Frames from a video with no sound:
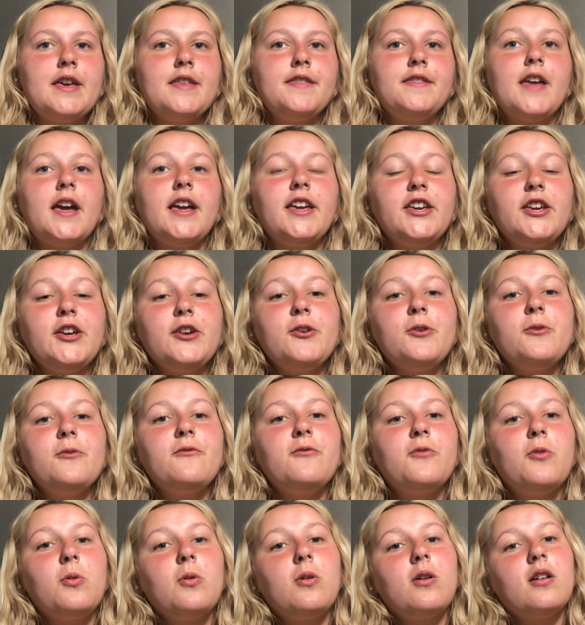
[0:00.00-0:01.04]
Thank you
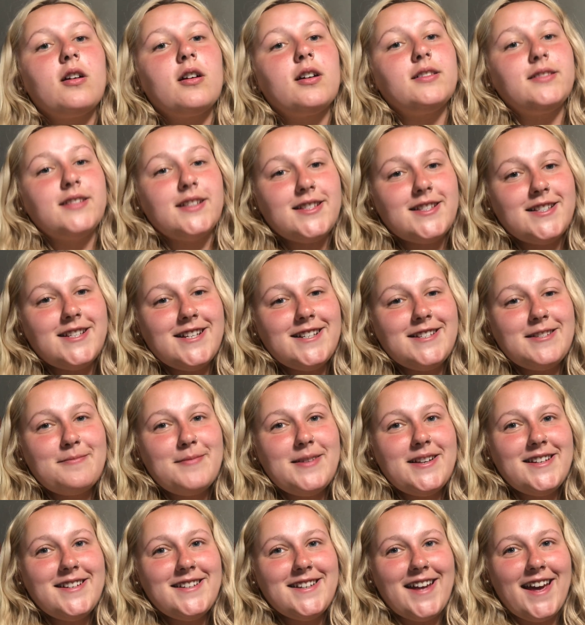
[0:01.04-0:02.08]
for listening to
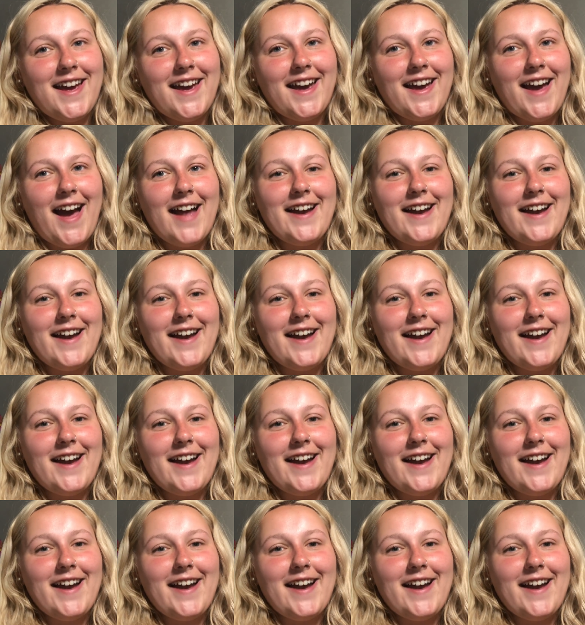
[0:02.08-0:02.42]
me today,